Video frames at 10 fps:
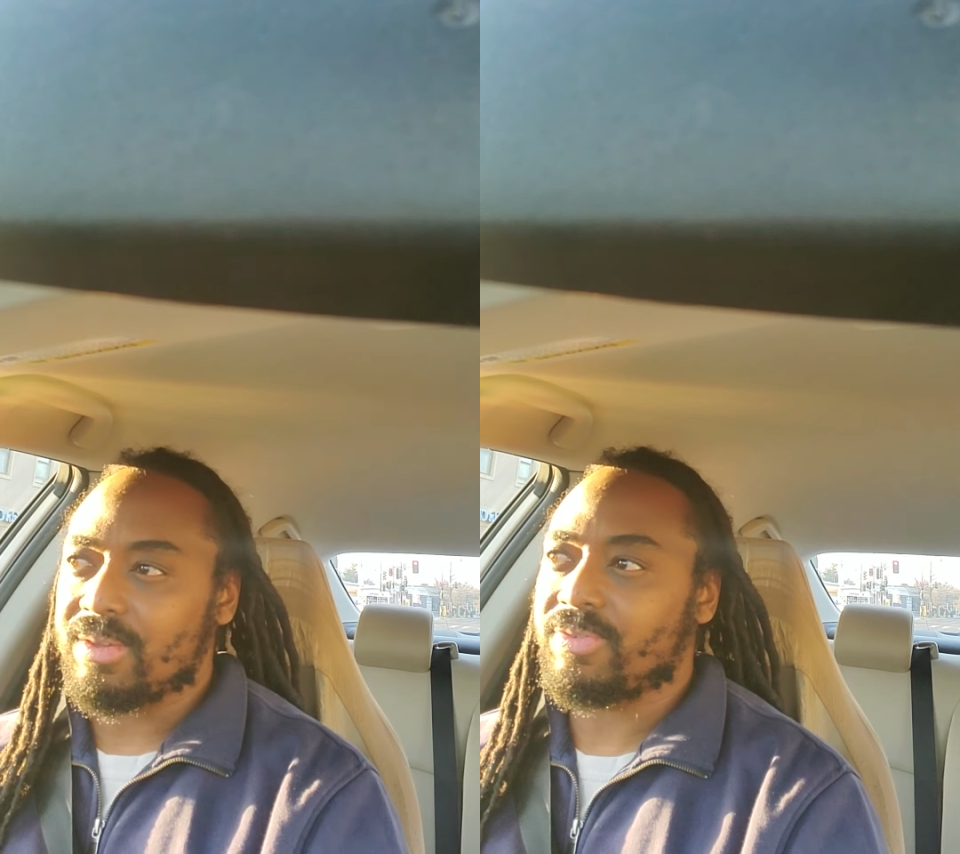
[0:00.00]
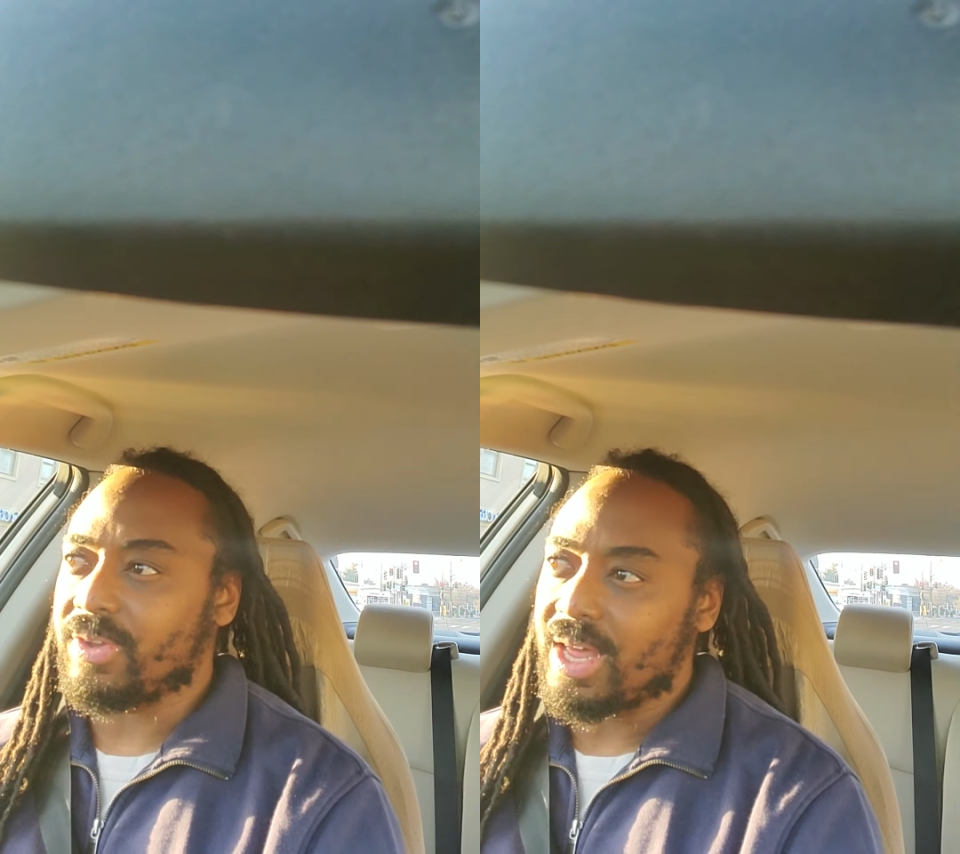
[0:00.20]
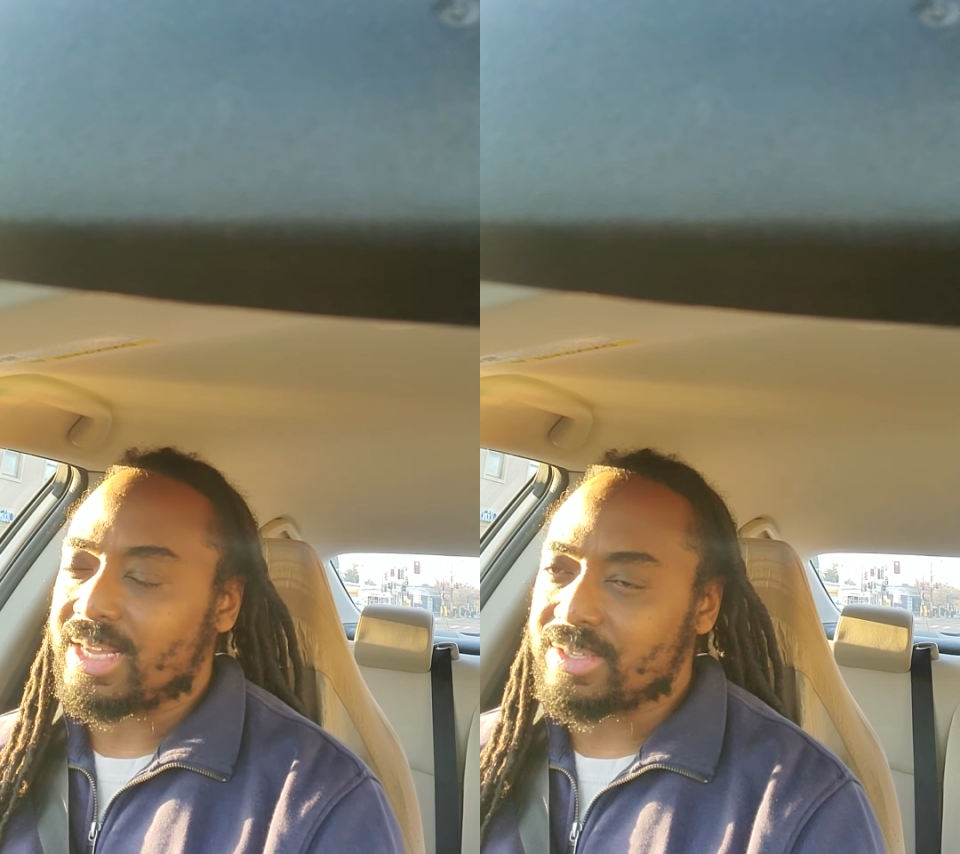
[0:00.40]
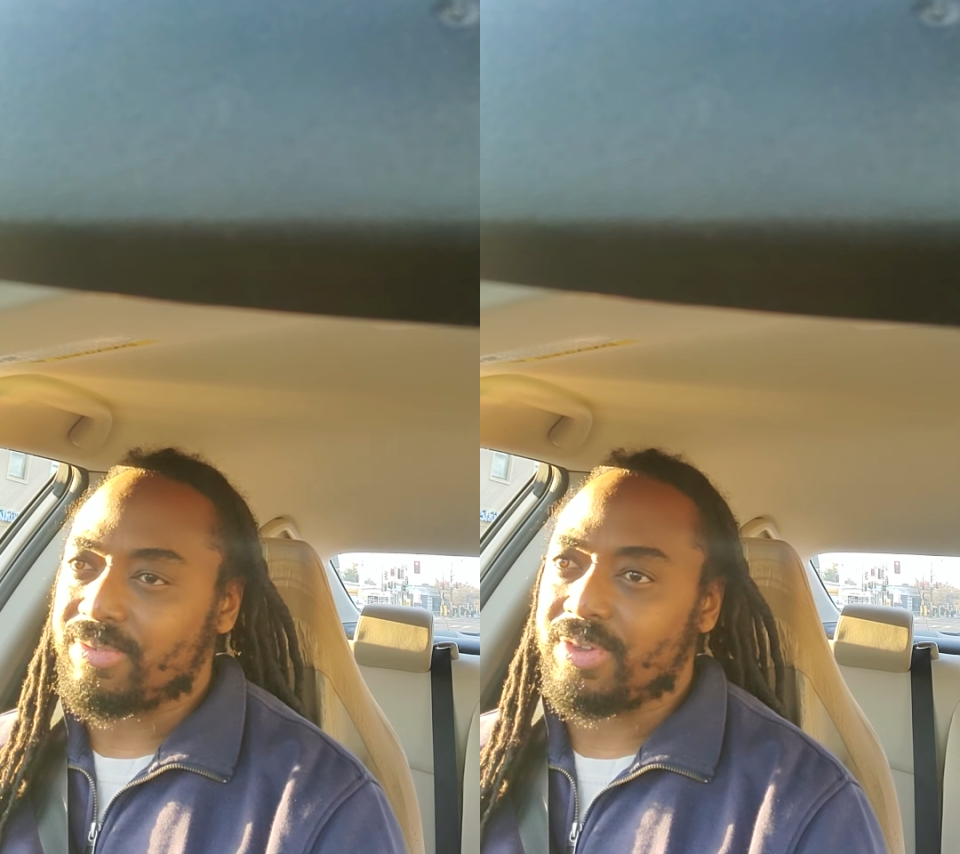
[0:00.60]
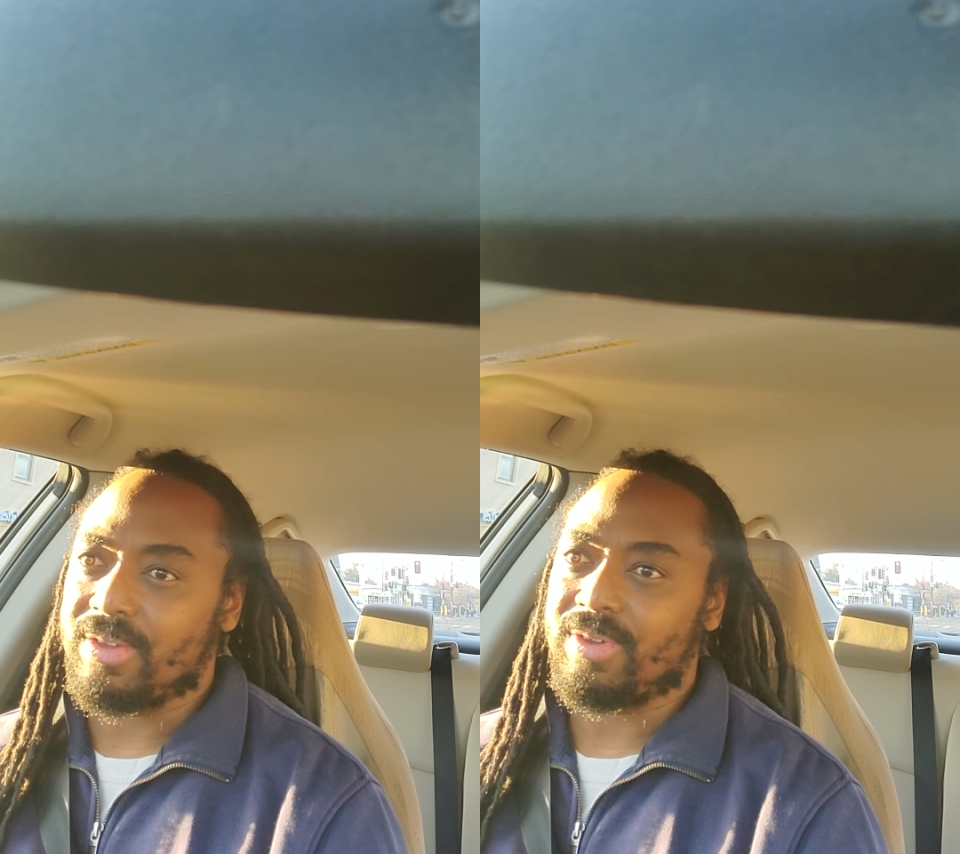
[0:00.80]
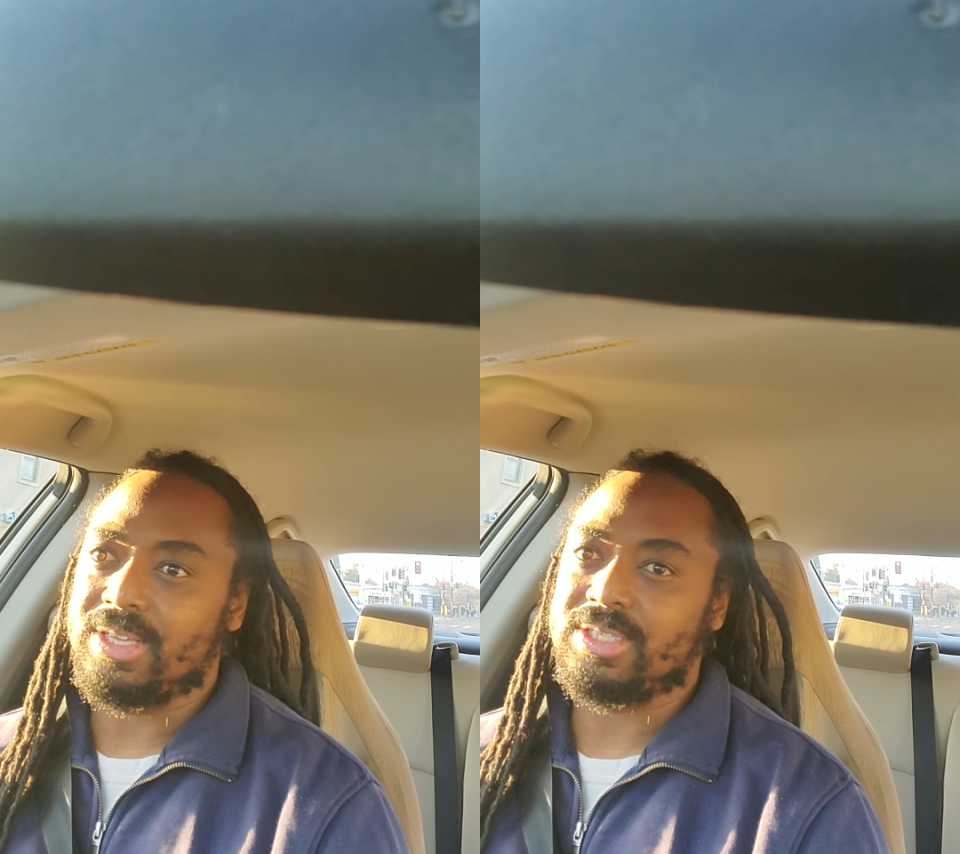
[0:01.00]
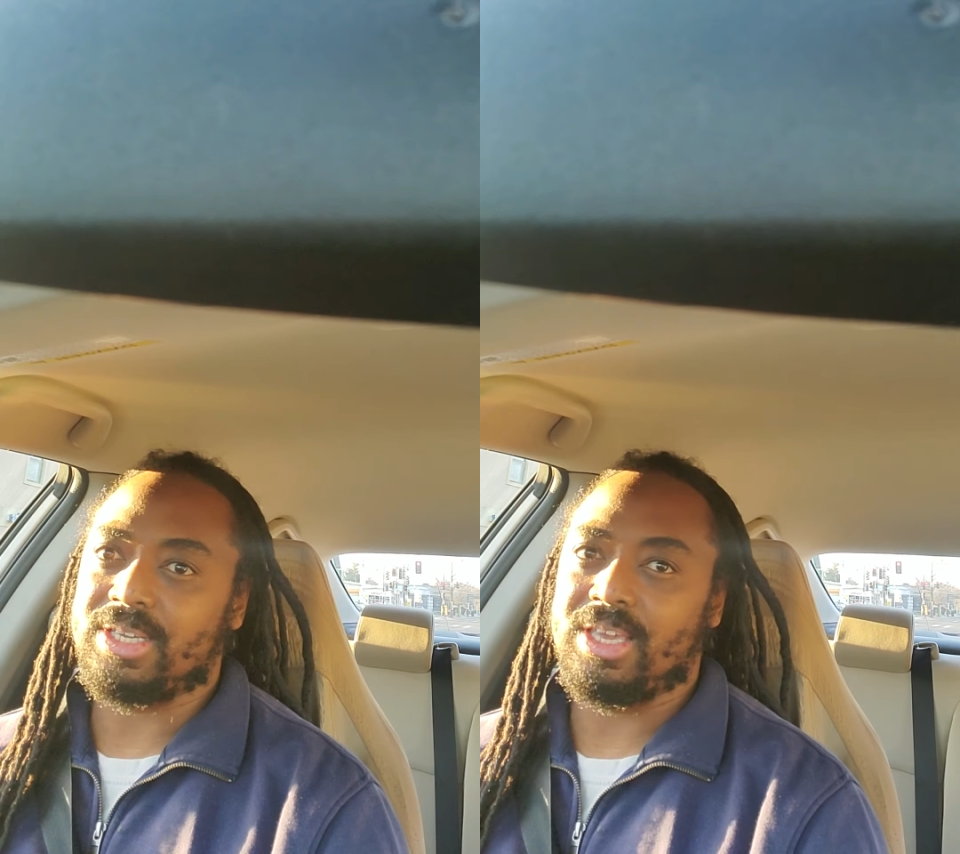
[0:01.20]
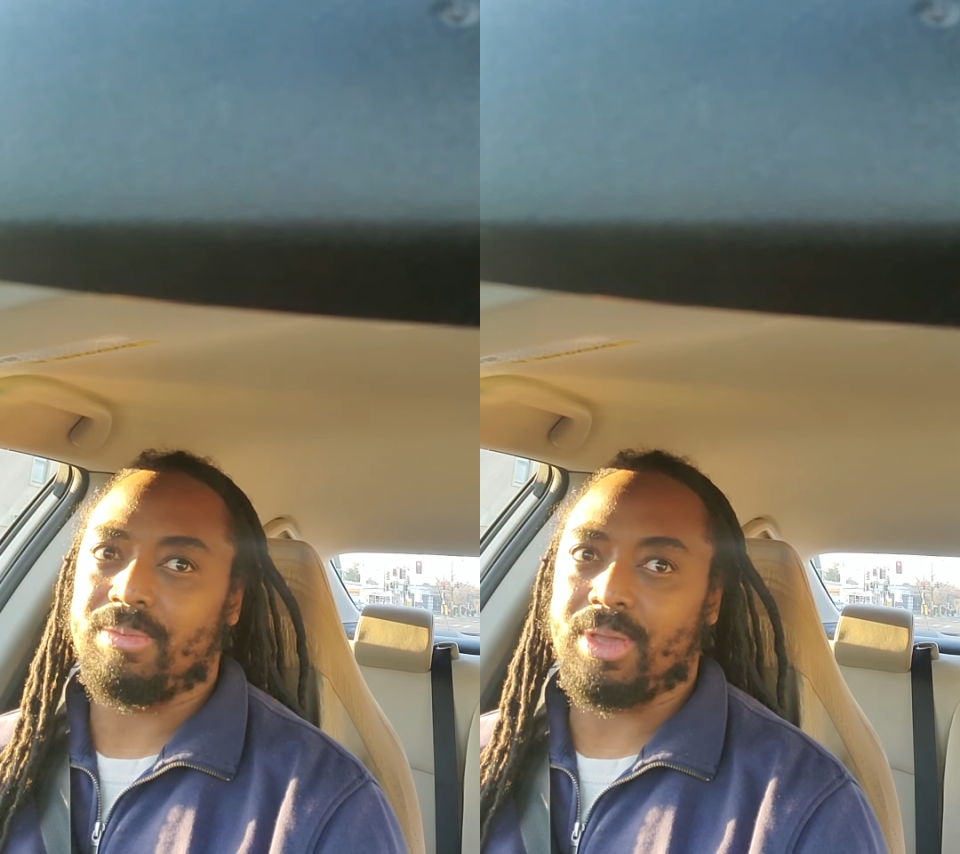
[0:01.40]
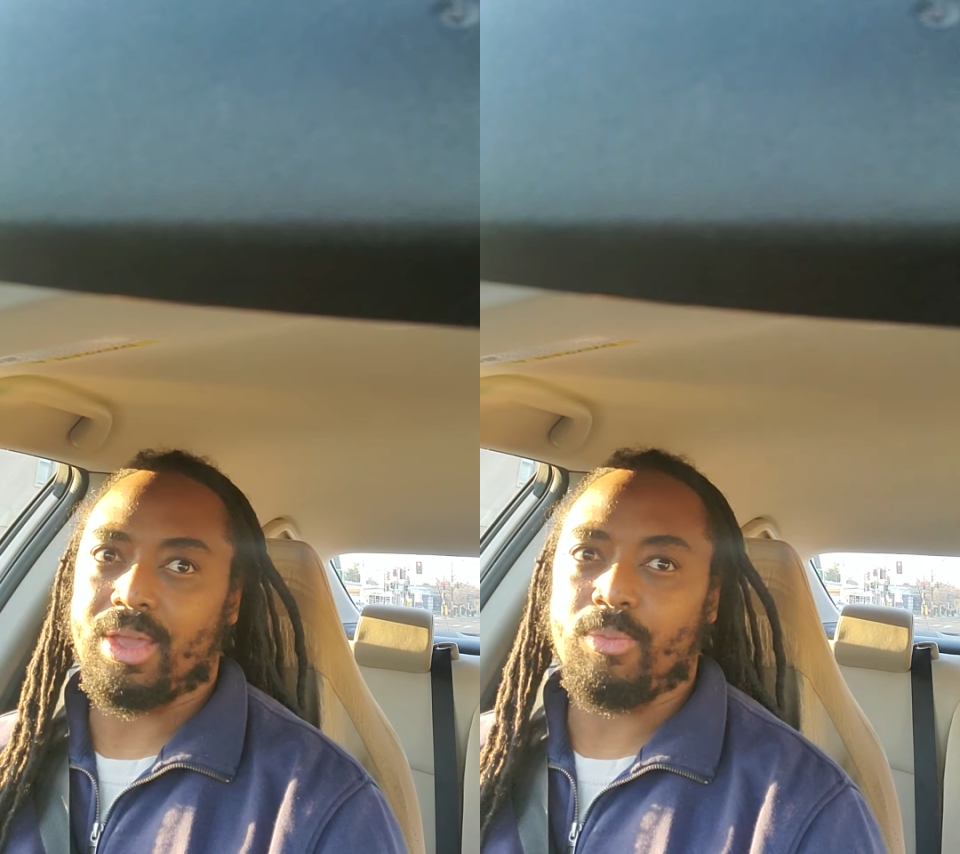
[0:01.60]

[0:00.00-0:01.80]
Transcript: the philosophy of ancient Kemet,